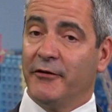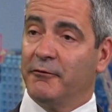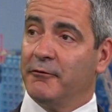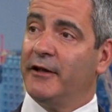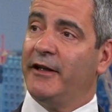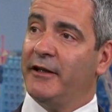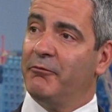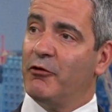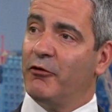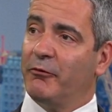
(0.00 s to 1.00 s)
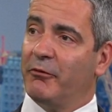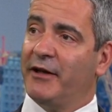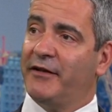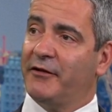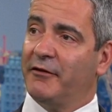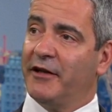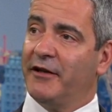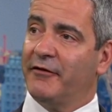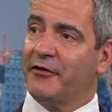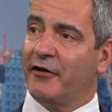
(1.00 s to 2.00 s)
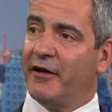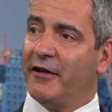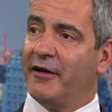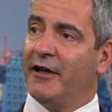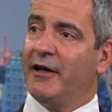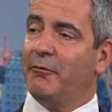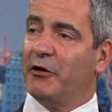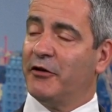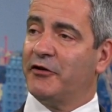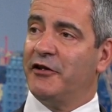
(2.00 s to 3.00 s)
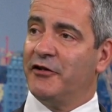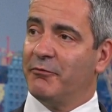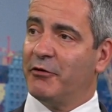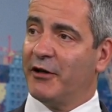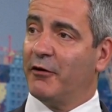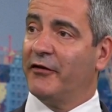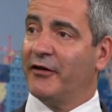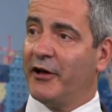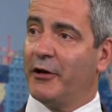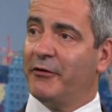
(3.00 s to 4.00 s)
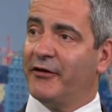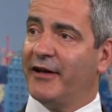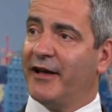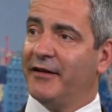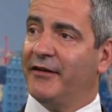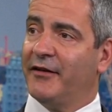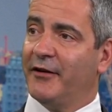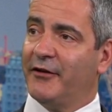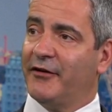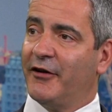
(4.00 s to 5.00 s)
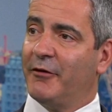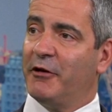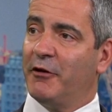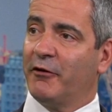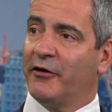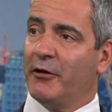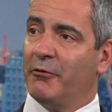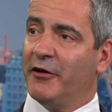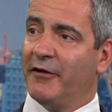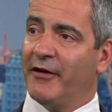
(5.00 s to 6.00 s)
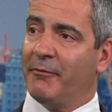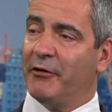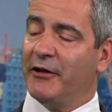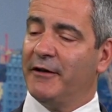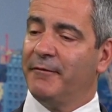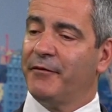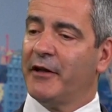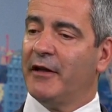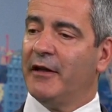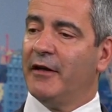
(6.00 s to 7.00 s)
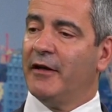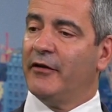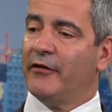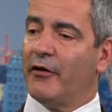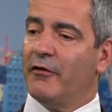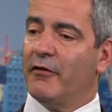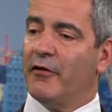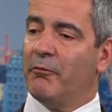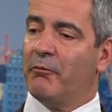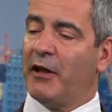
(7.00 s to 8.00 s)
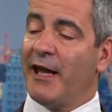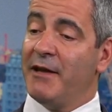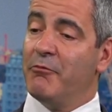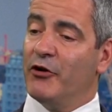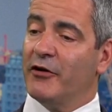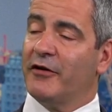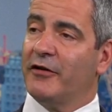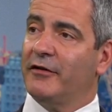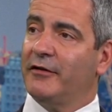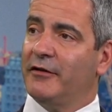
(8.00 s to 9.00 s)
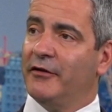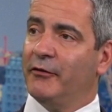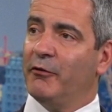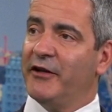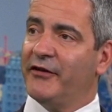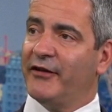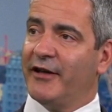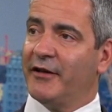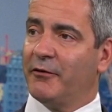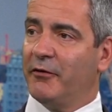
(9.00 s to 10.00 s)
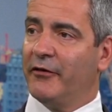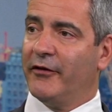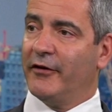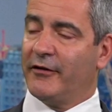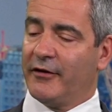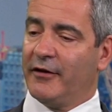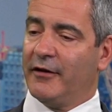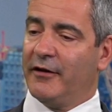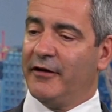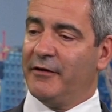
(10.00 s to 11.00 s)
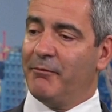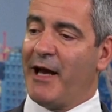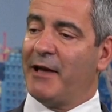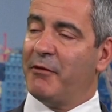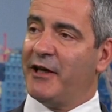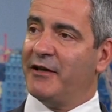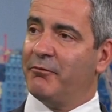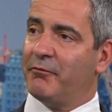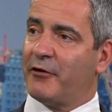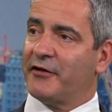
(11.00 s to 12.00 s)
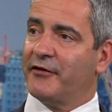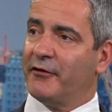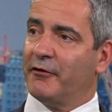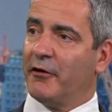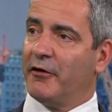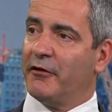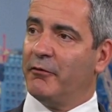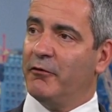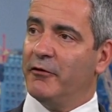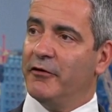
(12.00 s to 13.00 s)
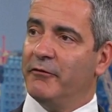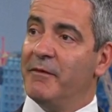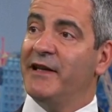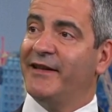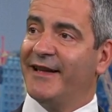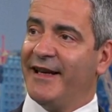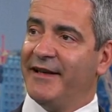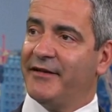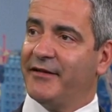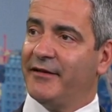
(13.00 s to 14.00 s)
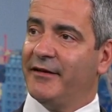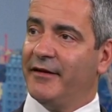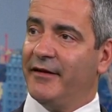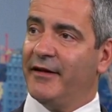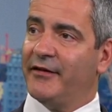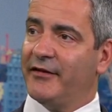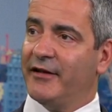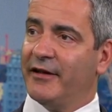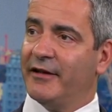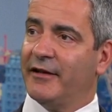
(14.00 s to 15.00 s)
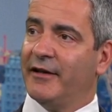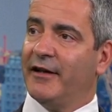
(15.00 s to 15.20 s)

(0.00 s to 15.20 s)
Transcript: is a really important political year for China because Xi Jinping obviously hopes to get his third term in October, November. So the playbook, as we see it, was that these man-made pressures on growth would mitigate this year,